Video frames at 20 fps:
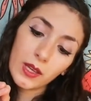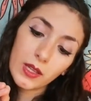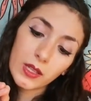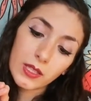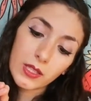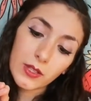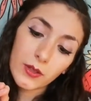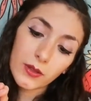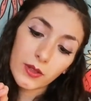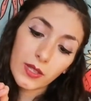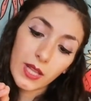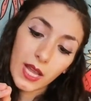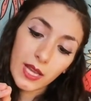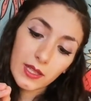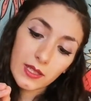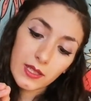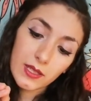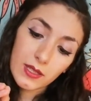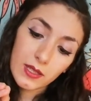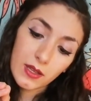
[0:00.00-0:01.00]
So
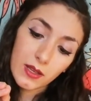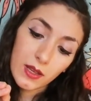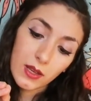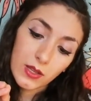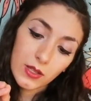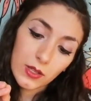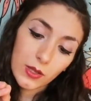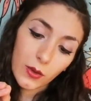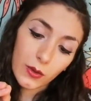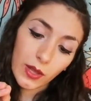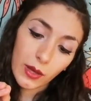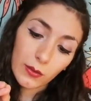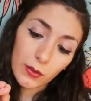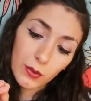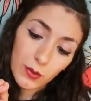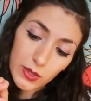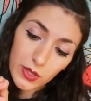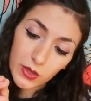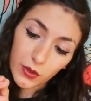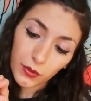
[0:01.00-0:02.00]
next, so that one
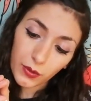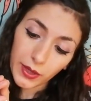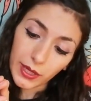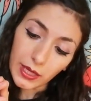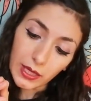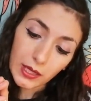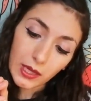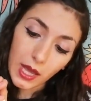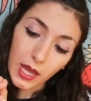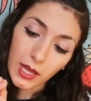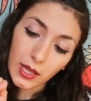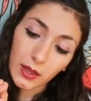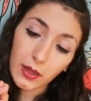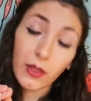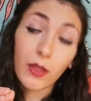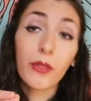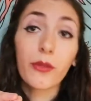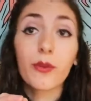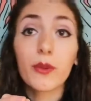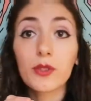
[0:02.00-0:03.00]
was green, and
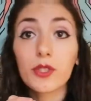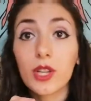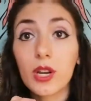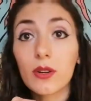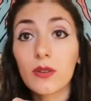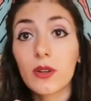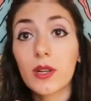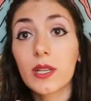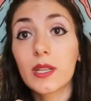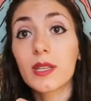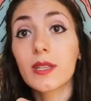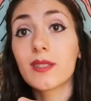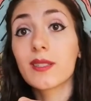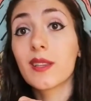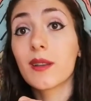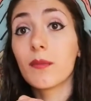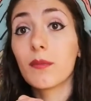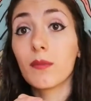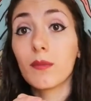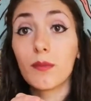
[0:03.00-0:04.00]
the throat chakra is
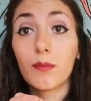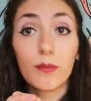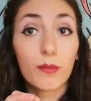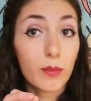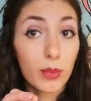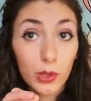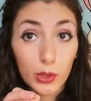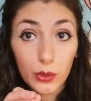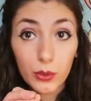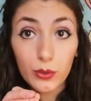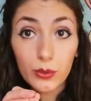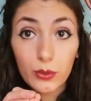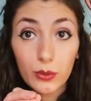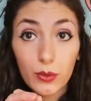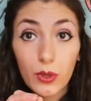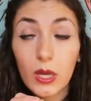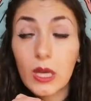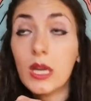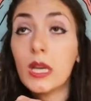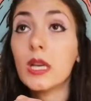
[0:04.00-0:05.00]
blue.
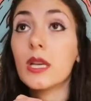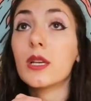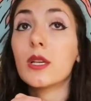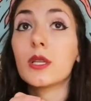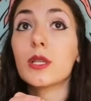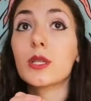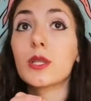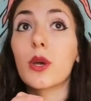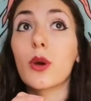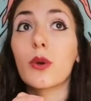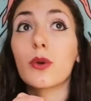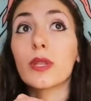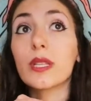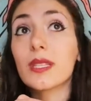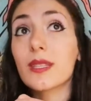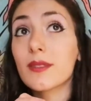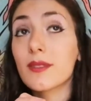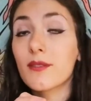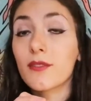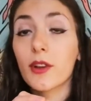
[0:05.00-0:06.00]
So this
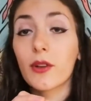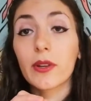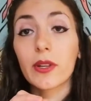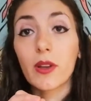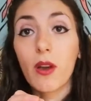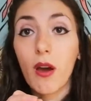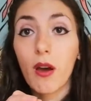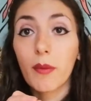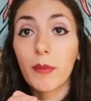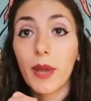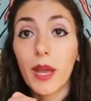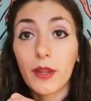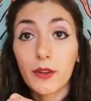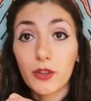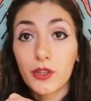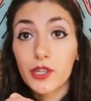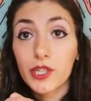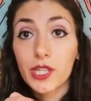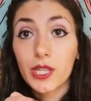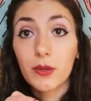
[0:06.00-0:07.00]
is a very calm
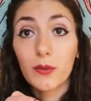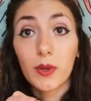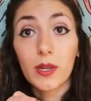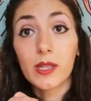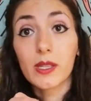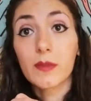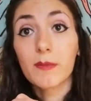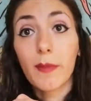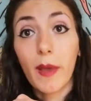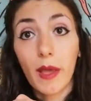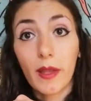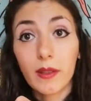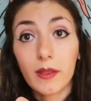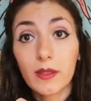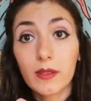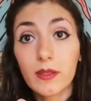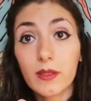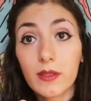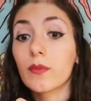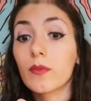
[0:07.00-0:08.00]
energy when it's
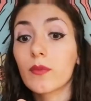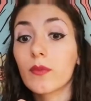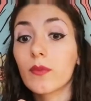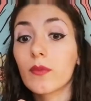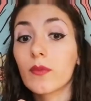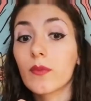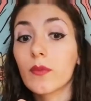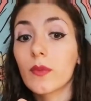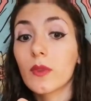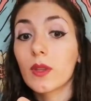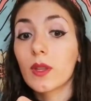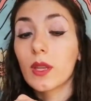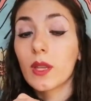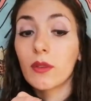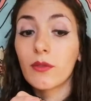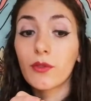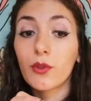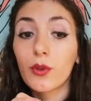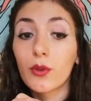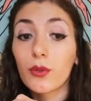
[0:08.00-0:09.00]
balanced.
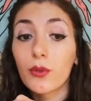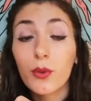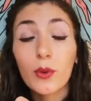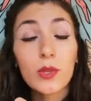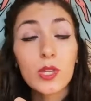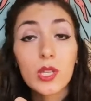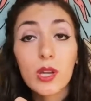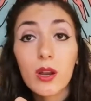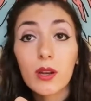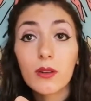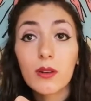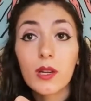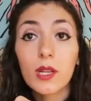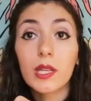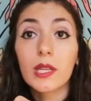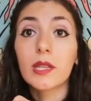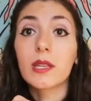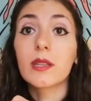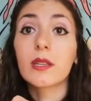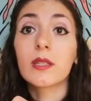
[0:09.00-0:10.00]
If your throat chakra
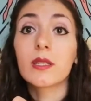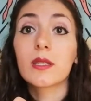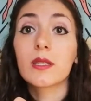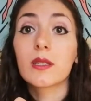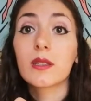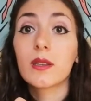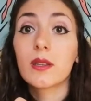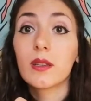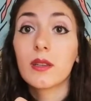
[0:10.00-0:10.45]
is